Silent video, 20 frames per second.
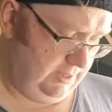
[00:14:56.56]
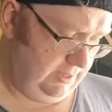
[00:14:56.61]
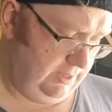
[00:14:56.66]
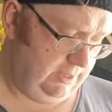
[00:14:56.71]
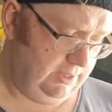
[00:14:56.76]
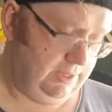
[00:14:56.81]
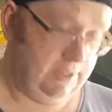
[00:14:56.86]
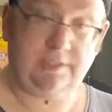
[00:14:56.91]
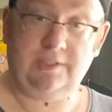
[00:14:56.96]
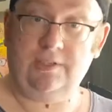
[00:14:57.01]

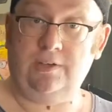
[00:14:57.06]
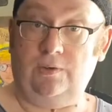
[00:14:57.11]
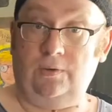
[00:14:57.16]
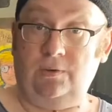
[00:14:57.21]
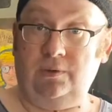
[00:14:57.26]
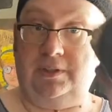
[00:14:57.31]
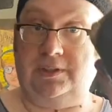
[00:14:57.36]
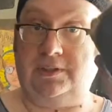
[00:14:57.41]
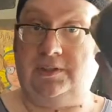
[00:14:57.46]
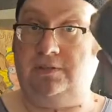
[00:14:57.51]
because they've got
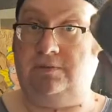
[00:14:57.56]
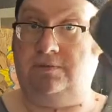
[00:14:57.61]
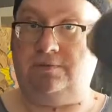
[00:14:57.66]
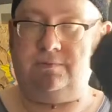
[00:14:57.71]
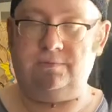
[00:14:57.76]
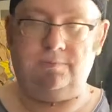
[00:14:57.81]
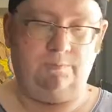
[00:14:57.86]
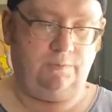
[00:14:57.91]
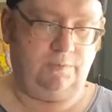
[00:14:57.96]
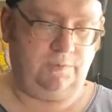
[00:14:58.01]
all this
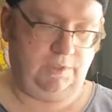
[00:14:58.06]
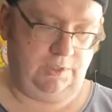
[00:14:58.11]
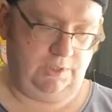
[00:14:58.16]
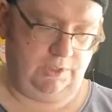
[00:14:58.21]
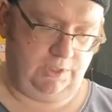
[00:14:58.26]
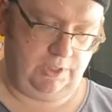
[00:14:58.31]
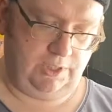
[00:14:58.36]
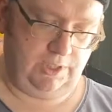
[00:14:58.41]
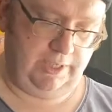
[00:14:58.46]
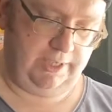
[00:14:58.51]

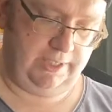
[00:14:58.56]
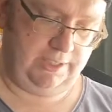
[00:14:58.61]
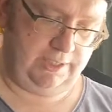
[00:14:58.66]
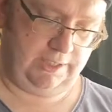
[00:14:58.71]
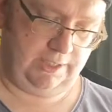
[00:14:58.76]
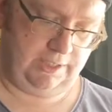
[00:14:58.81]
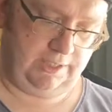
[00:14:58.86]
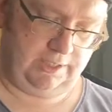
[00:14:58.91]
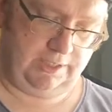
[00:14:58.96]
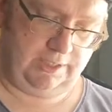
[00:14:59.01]
dirt
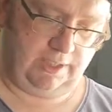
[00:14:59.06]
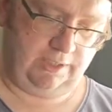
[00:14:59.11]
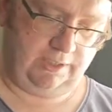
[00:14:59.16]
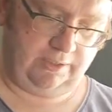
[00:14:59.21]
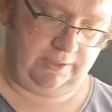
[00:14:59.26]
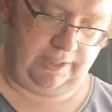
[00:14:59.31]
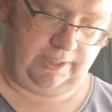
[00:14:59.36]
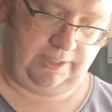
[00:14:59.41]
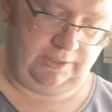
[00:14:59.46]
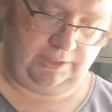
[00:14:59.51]
and gunk
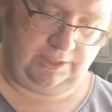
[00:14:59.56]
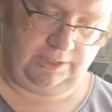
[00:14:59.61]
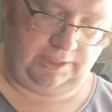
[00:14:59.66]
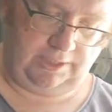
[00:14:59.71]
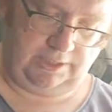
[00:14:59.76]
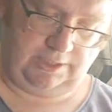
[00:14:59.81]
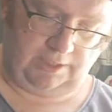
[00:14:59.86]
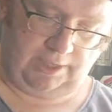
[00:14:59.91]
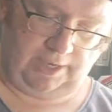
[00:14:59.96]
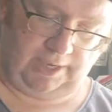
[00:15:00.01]
on there. I just
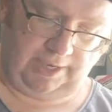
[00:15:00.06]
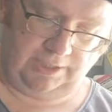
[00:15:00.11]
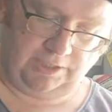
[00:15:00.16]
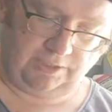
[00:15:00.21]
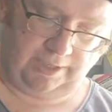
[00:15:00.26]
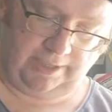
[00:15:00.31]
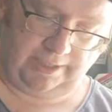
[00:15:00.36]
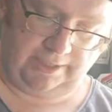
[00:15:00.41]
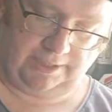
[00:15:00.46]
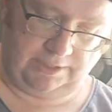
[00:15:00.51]
need to
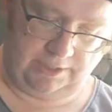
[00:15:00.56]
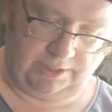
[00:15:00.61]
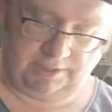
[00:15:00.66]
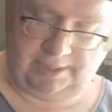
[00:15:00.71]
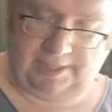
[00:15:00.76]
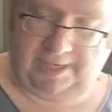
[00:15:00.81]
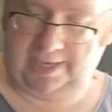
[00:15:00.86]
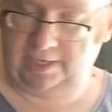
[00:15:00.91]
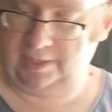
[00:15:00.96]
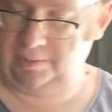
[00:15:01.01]
hydrate it, is just add